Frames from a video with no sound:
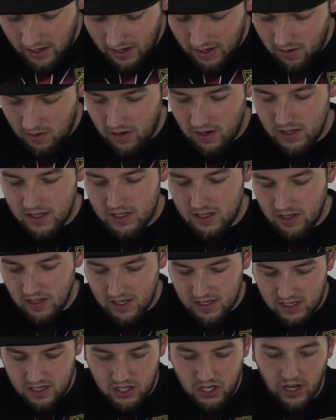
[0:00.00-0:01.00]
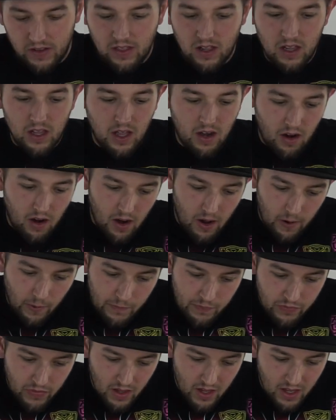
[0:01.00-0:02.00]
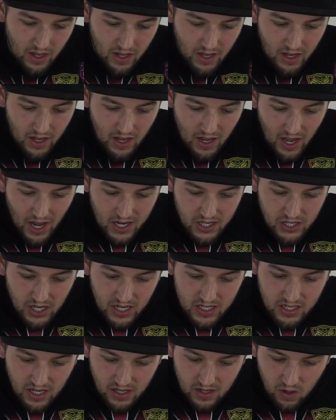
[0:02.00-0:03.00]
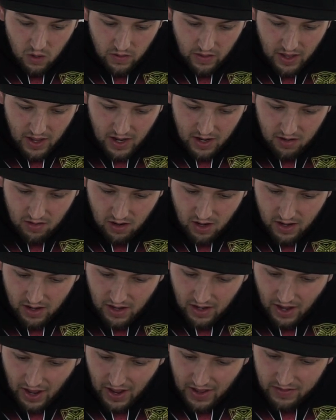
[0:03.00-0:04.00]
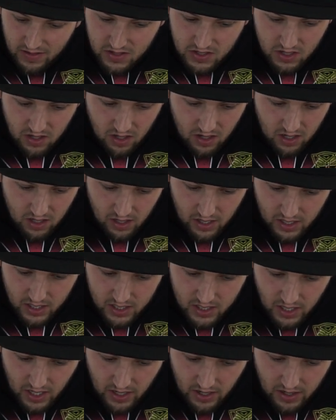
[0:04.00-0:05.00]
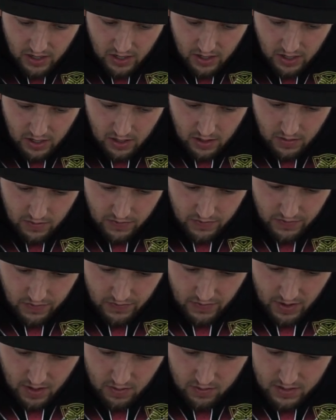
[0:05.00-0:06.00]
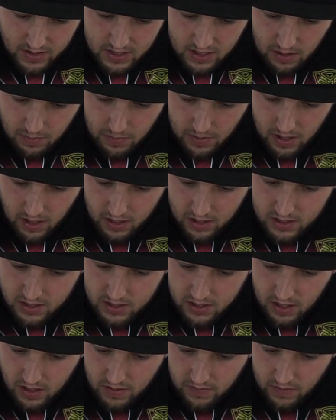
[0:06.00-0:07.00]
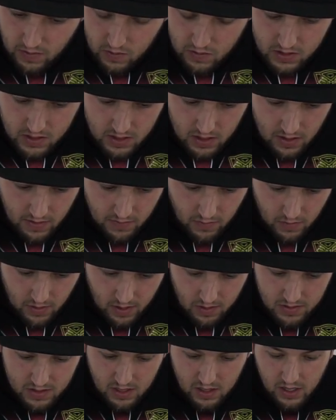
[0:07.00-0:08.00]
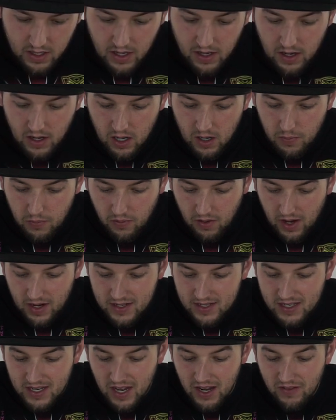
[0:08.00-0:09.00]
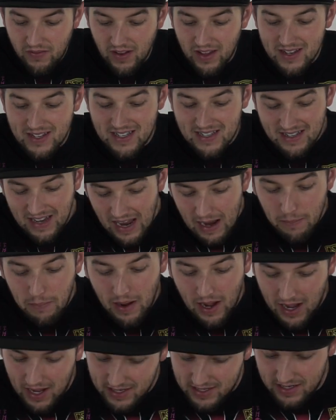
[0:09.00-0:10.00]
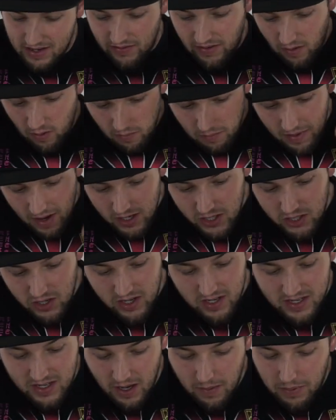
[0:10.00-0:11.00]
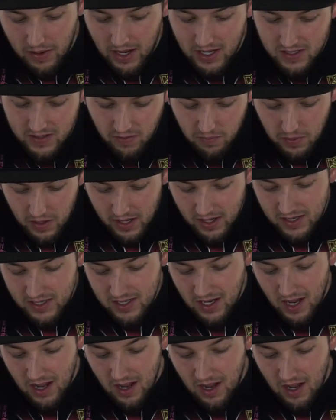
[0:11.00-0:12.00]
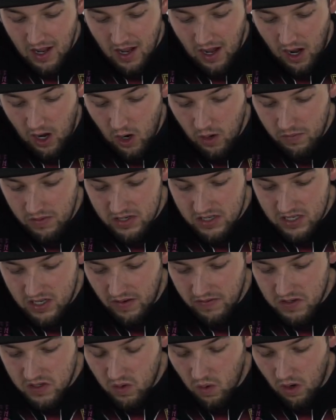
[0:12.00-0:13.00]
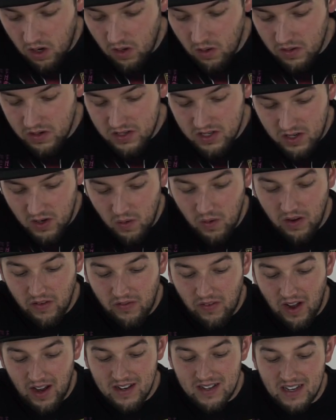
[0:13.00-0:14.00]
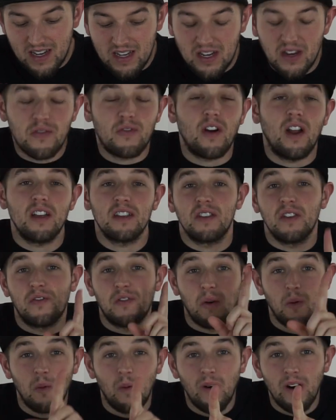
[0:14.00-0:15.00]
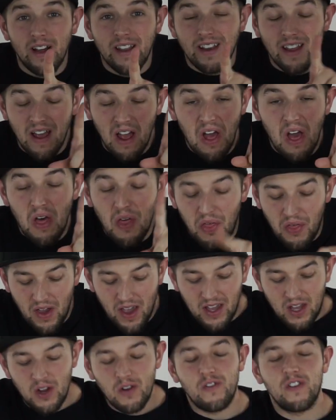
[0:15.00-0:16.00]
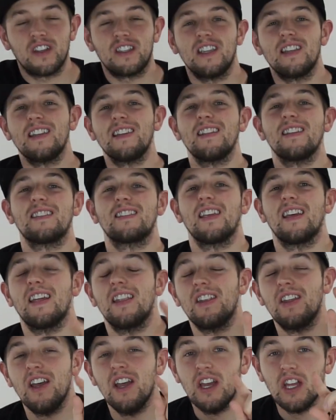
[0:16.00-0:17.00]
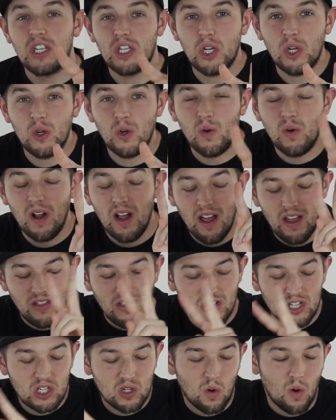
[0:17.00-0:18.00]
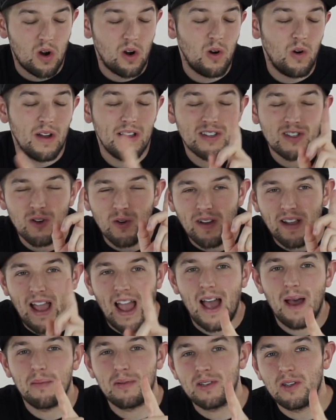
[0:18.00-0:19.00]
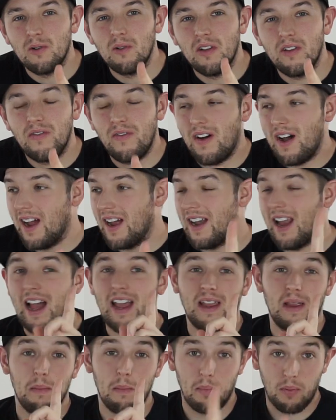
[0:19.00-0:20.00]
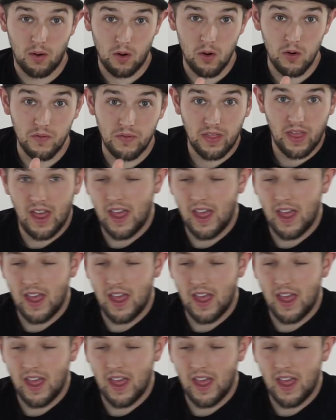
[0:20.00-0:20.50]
Alright, hold on, let's, let's check the letter out. Hey Chase, ignore the handwriting, add this to your collection. I found this in a box of old stuff when I was cleaning up. Ride safe and stay positive. I'll make sure to stay positive. P S I hope the stuffed Squirtle is doing fine. Z T Frosty, for one, thank you for sending this in. Two, the Squirtle is doing absolutely fine. I can prove